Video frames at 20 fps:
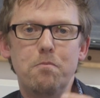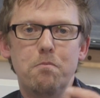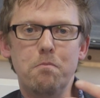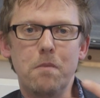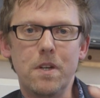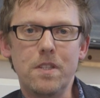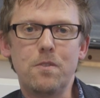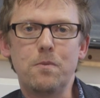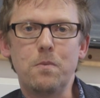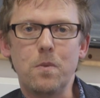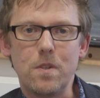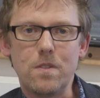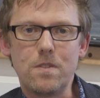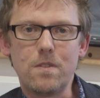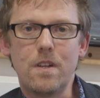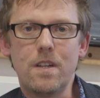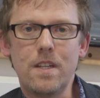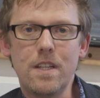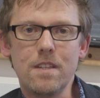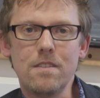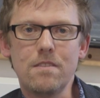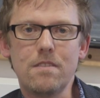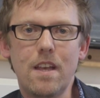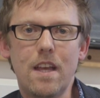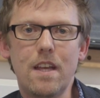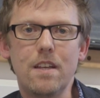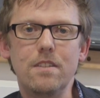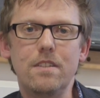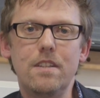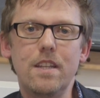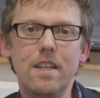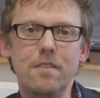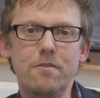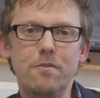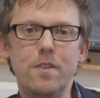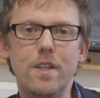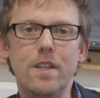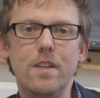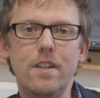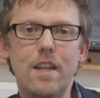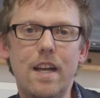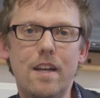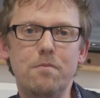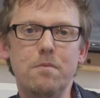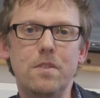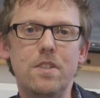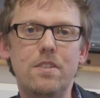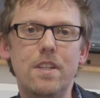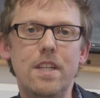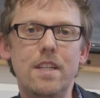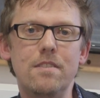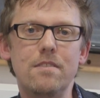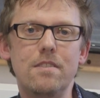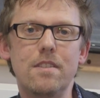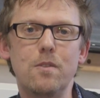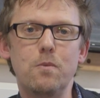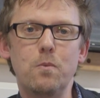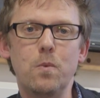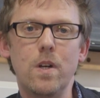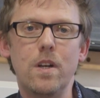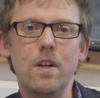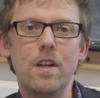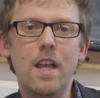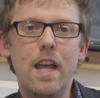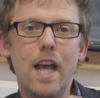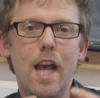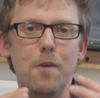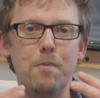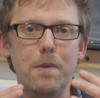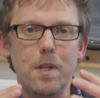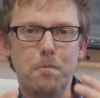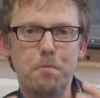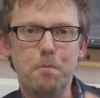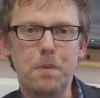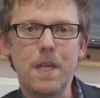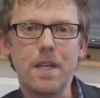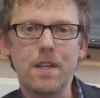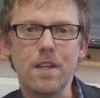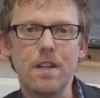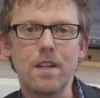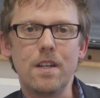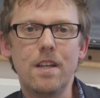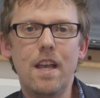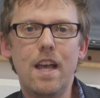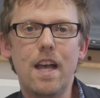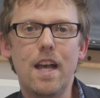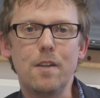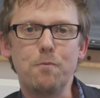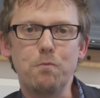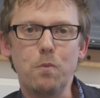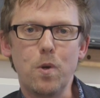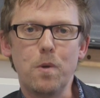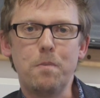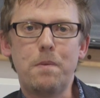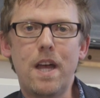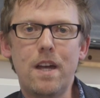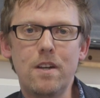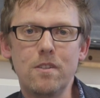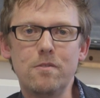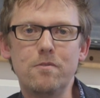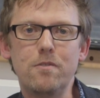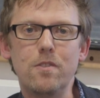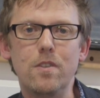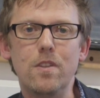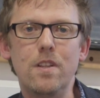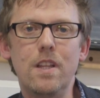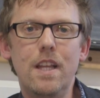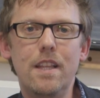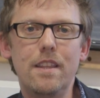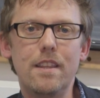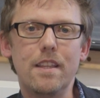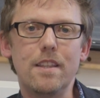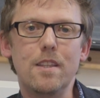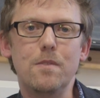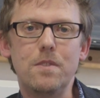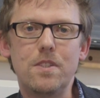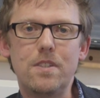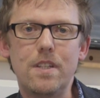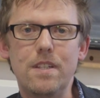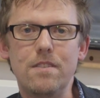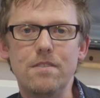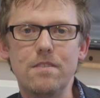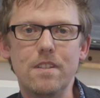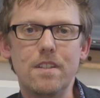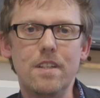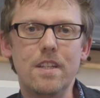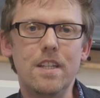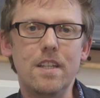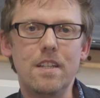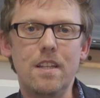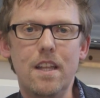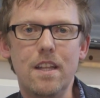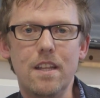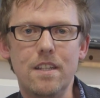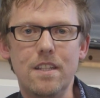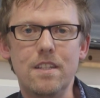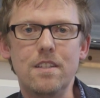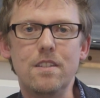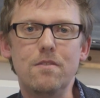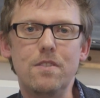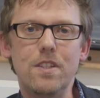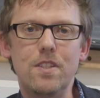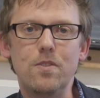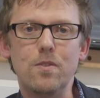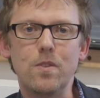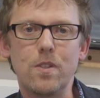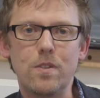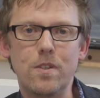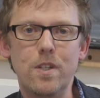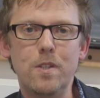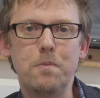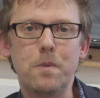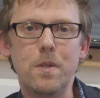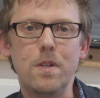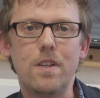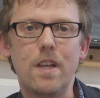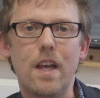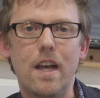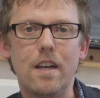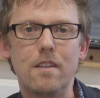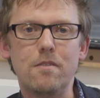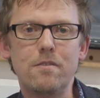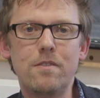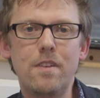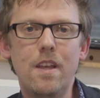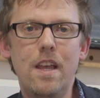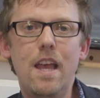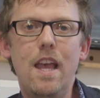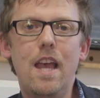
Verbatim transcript: much more science out if we could have machines that were a bit bigger and more powerful than the machines that an individual group could have.